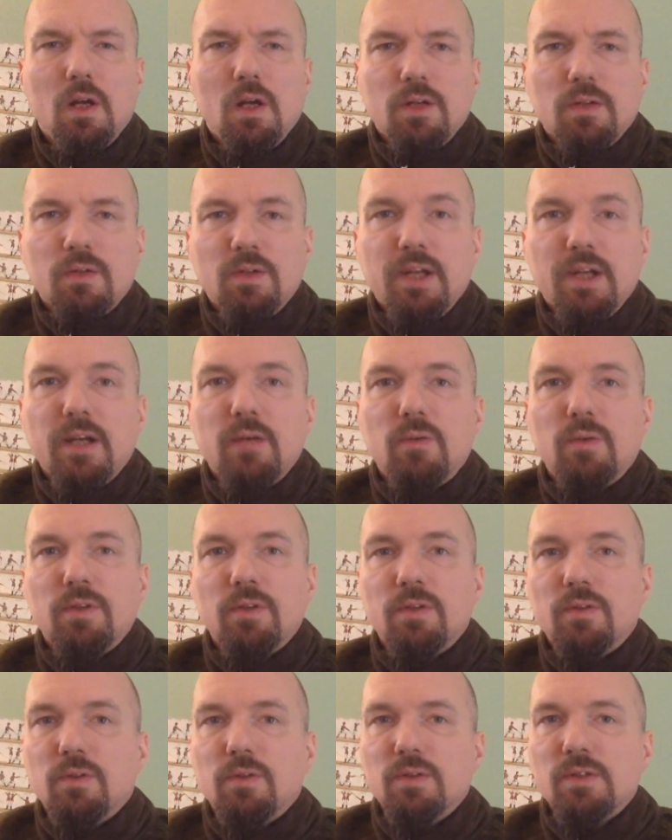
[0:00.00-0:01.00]
Today I
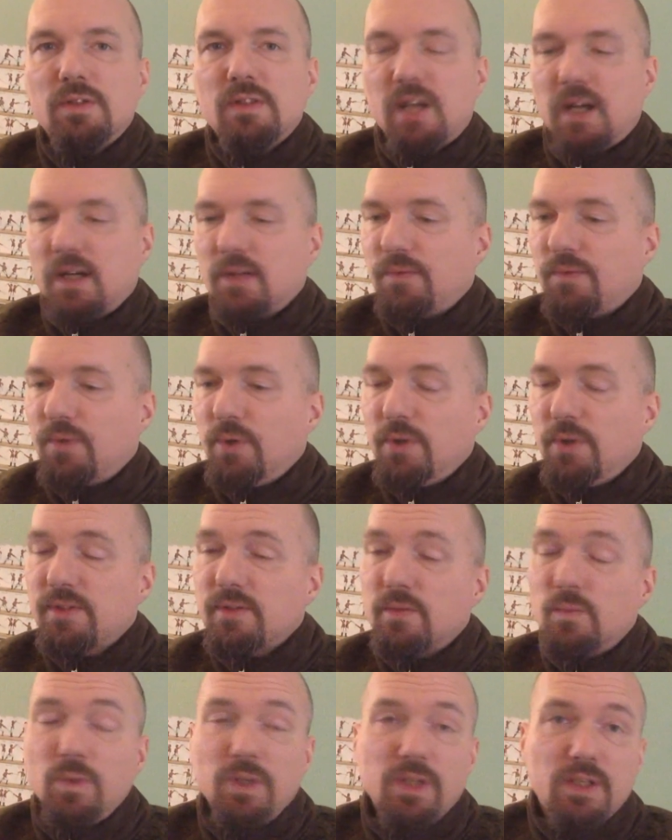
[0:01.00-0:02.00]
wanted to start
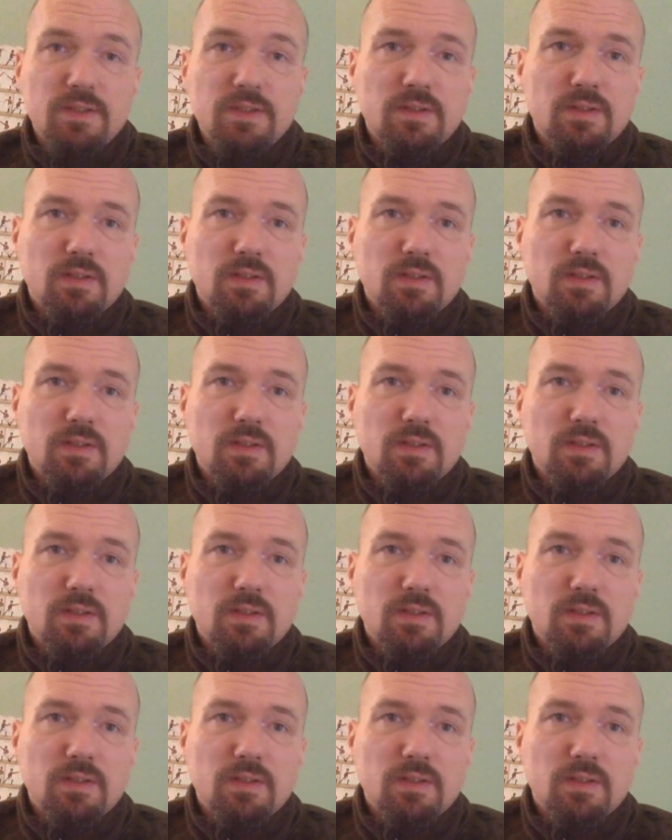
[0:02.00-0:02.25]
first with